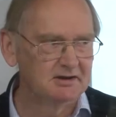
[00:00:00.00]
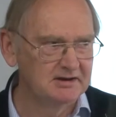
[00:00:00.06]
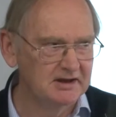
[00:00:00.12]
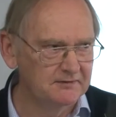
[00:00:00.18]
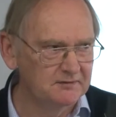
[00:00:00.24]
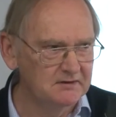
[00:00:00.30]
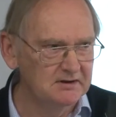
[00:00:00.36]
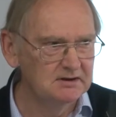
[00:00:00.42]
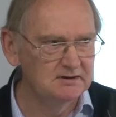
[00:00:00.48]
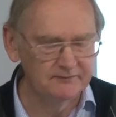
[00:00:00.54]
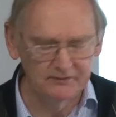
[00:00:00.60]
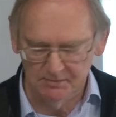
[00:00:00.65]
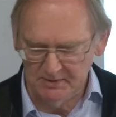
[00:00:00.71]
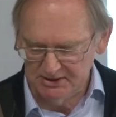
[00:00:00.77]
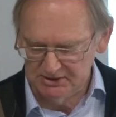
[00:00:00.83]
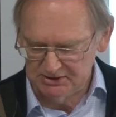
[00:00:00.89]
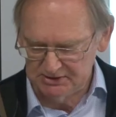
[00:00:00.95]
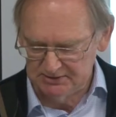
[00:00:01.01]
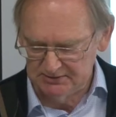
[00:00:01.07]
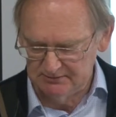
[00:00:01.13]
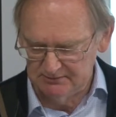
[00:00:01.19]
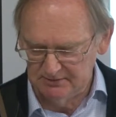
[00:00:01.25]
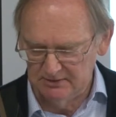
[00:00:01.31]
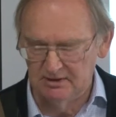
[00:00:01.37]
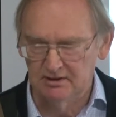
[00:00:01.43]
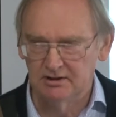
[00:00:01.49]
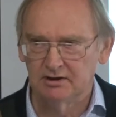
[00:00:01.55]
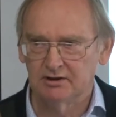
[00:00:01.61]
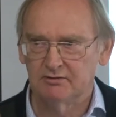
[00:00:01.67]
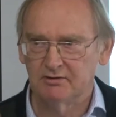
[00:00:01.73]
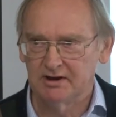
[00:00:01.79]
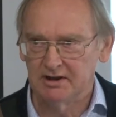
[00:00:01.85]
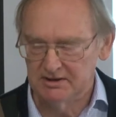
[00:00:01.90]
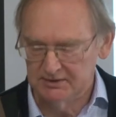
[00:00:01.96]
get the information,
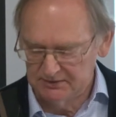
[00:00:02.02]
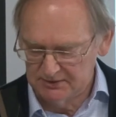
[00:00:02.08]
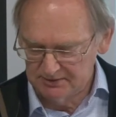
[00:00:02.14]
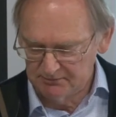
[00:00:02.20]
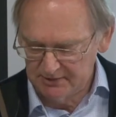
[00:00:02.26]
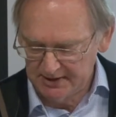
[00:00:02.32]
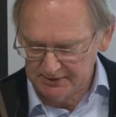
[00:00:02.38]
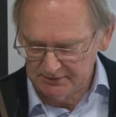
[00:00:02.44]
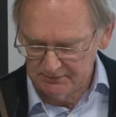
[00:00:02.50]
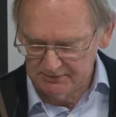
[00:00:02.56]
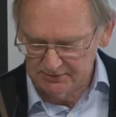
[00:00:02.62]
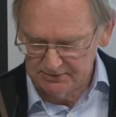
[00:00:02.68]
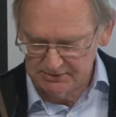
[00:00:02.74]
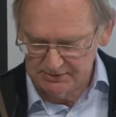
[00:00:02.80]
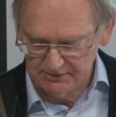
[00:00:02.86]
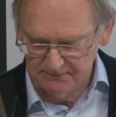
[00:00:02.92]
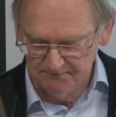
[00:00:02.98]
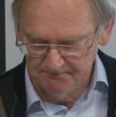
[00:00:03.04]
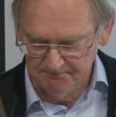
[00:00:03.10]
create the records.